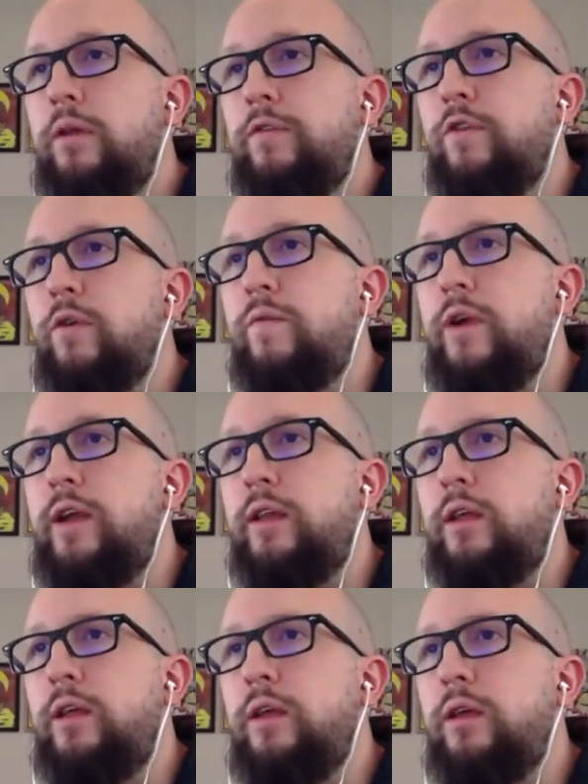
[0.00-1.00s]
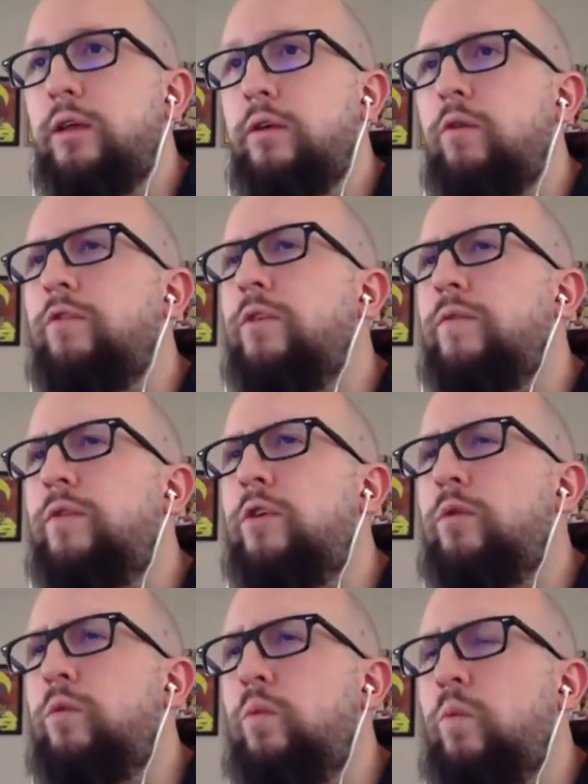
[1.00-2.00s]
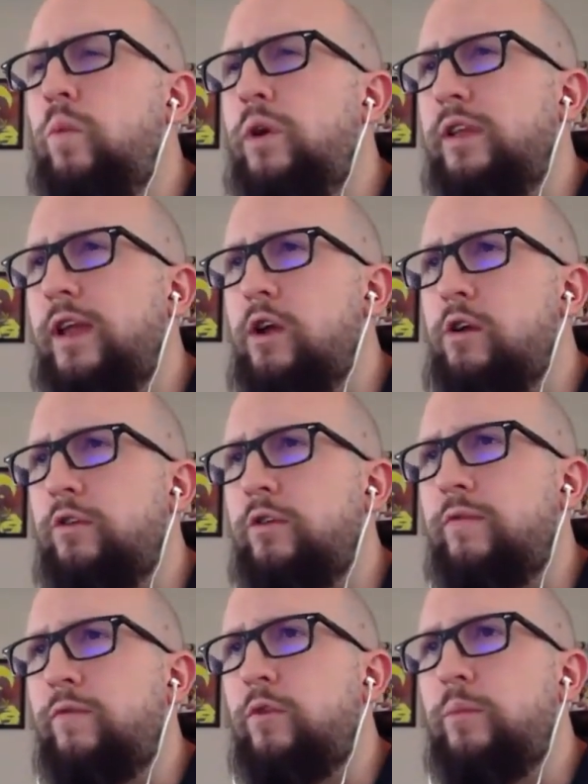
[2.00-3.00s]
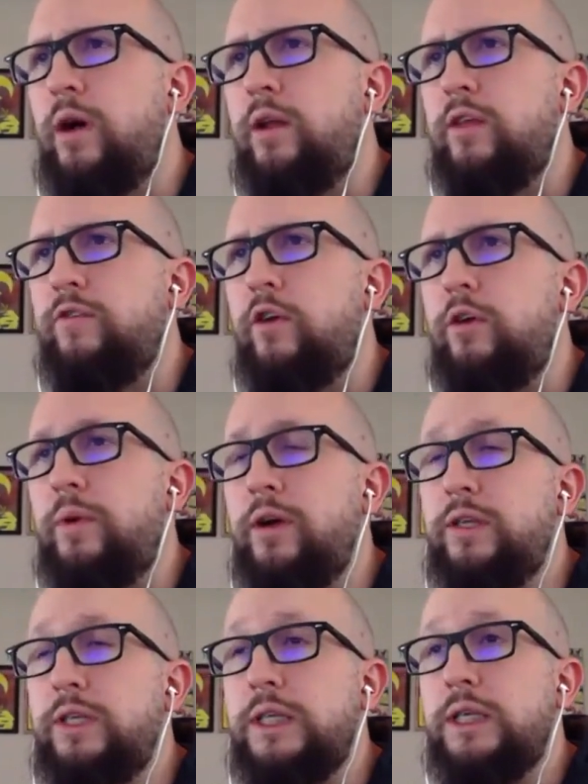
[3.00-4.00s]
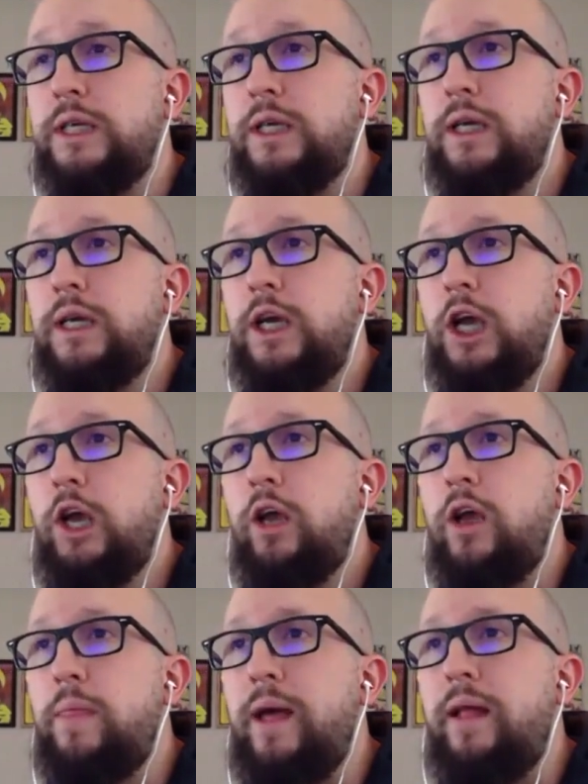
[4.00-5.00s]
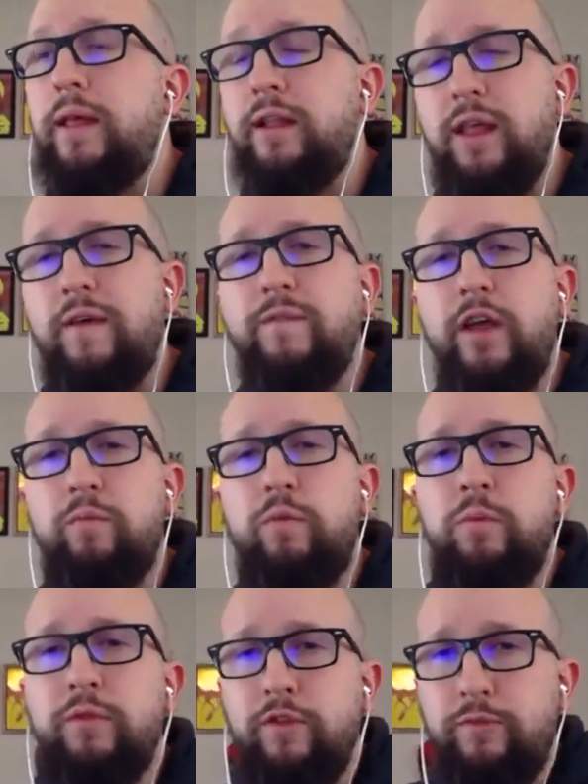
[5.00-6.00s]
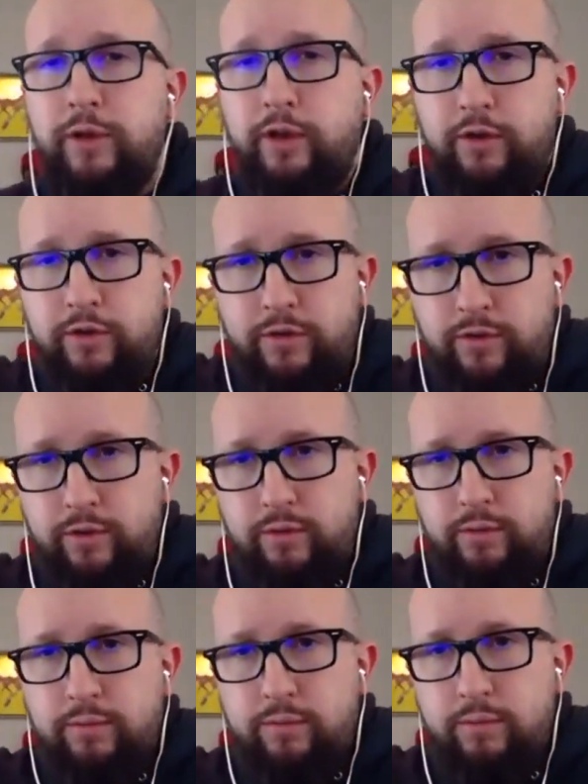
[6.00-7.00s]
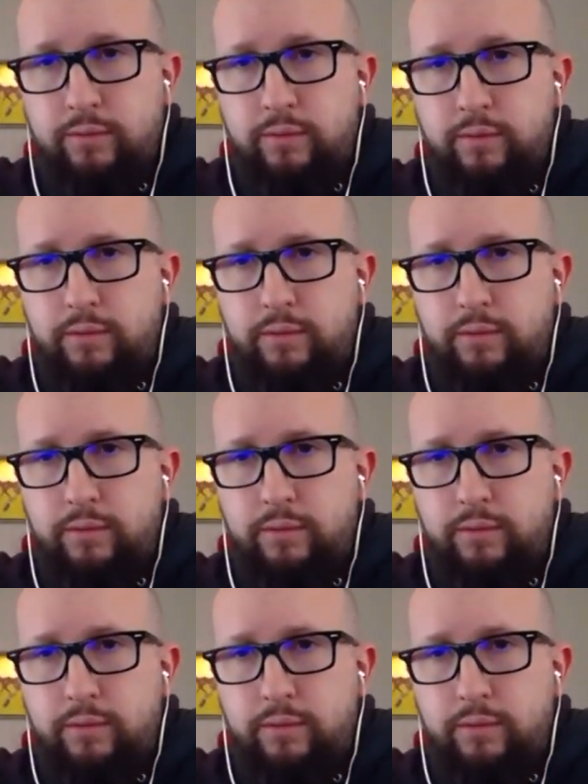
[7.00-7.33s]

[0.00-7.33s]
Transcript: So for 1 character, full body is $100, and that Venom one with the speakers that